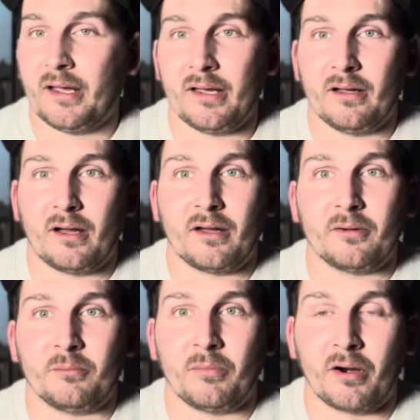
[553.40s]
And
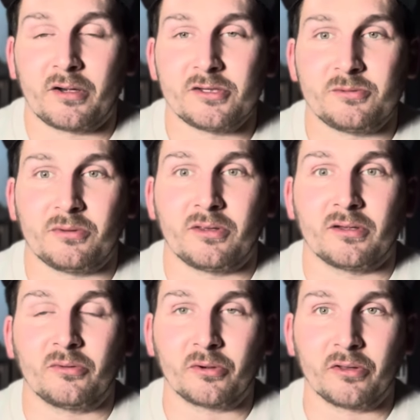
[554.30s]
uh, Marcus with
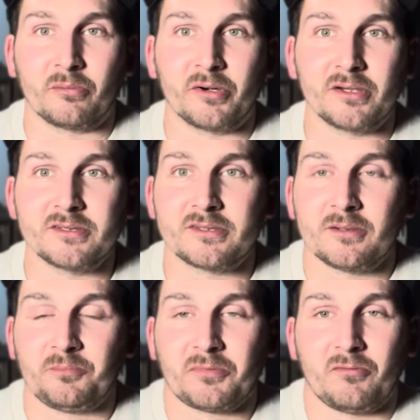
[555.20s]
the Lord of the Rings
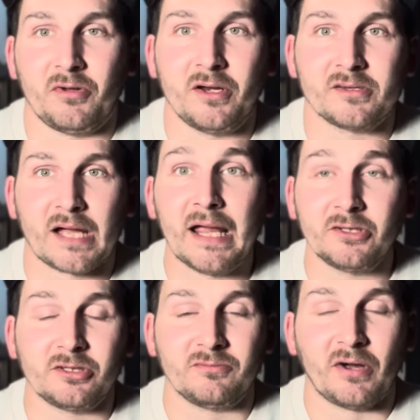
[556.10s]
figures. I
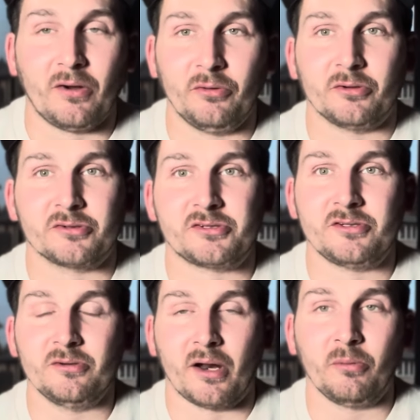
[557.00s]
actually found those
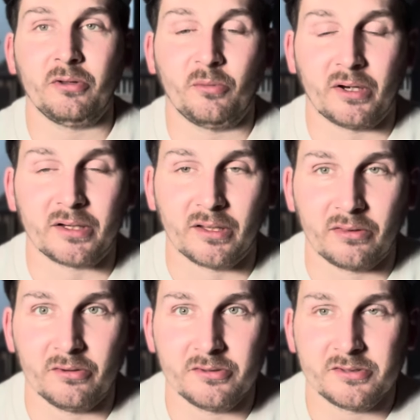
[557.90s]
too, and I really want to get
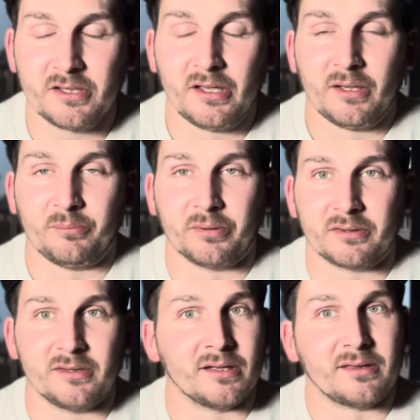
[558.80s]
those. But
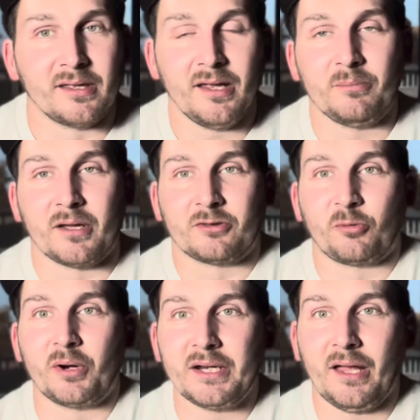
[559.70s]
damn, that
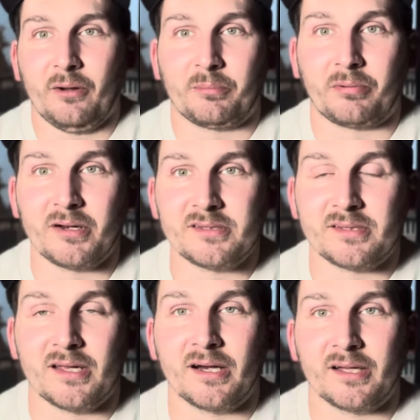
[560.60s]
twenty dollar price
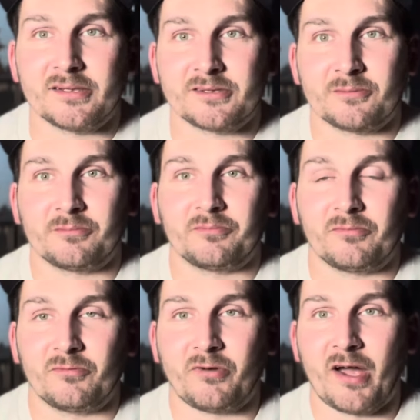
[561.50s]
tag on some
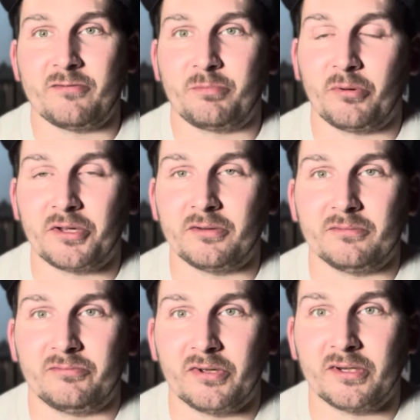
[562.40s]
five point
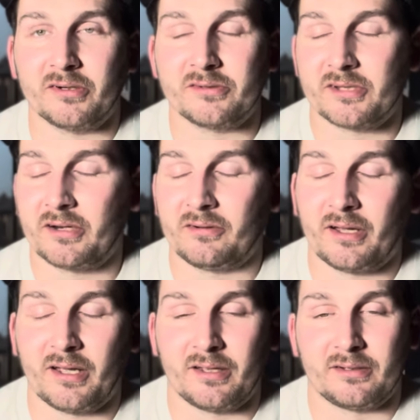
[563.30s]
figures. I don't.
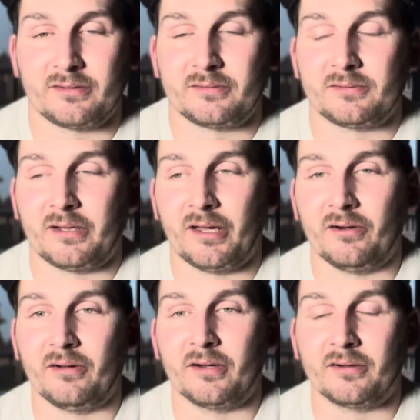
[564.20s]
I, I
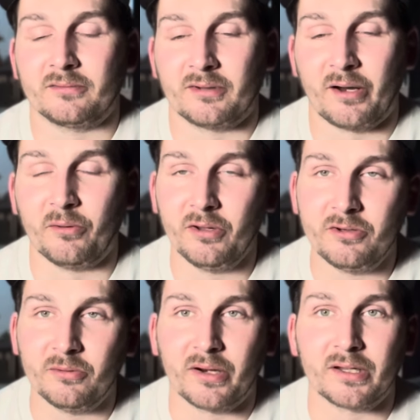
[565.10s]
don't know. I really
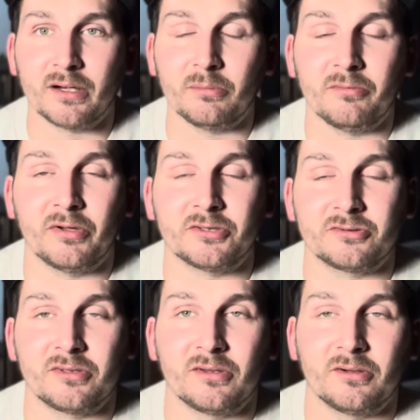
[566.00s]
do want to get them
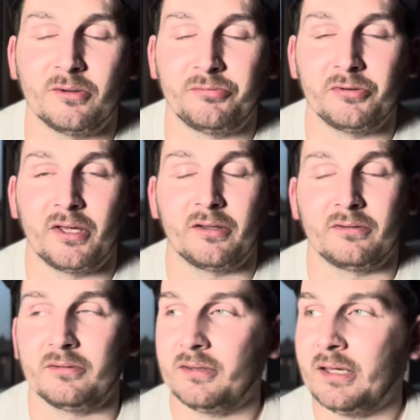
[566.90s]
eventually, though. Hopefully,
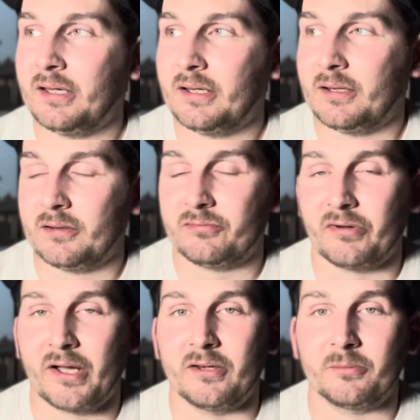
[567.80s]
I'll
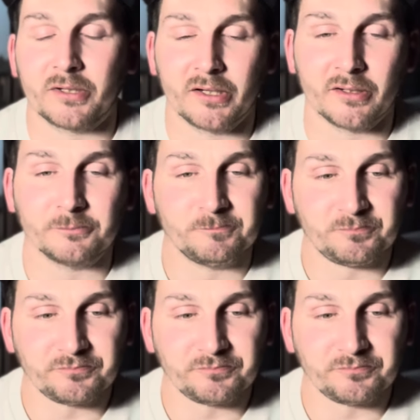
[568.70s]
find them again